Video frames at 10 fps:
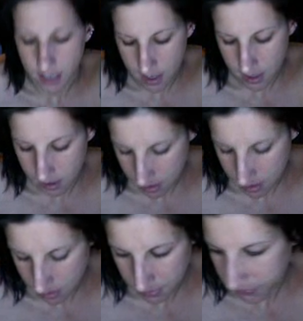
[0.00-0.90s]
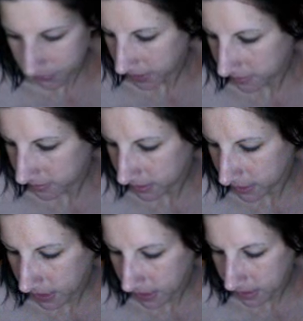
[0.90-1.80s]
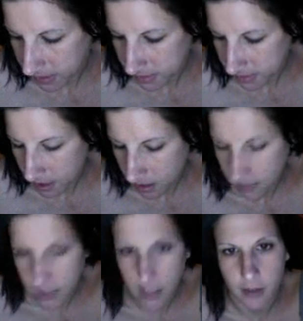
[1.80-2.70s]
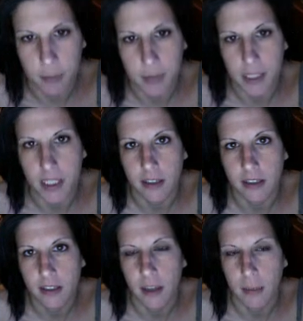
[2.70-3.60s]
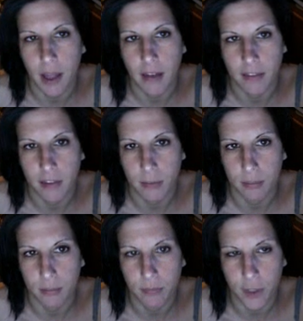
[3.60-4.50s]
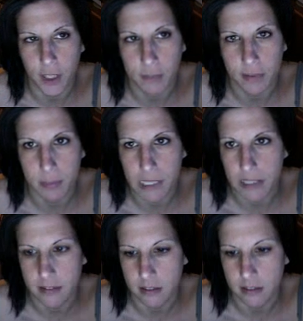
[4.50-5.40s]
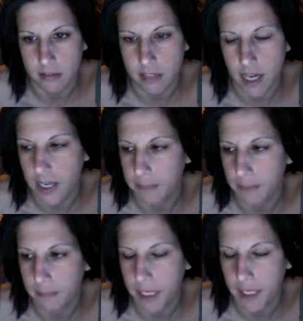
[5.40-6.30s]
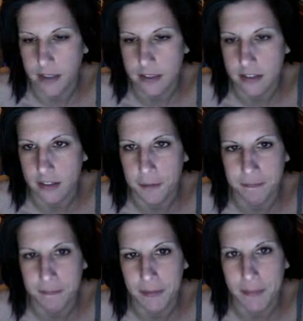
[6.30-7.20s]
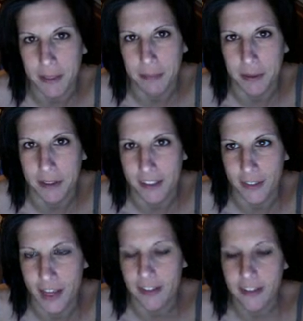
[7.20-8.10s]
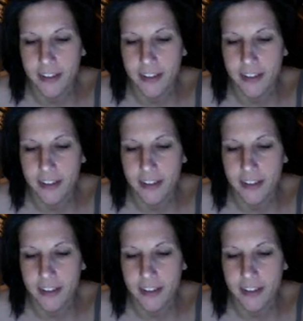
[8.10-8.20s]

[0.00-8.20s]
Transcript: And um, if that is the case, then I'll be, um, I'll have some freed up space and time on my hands. So maybe I'll be able to do that.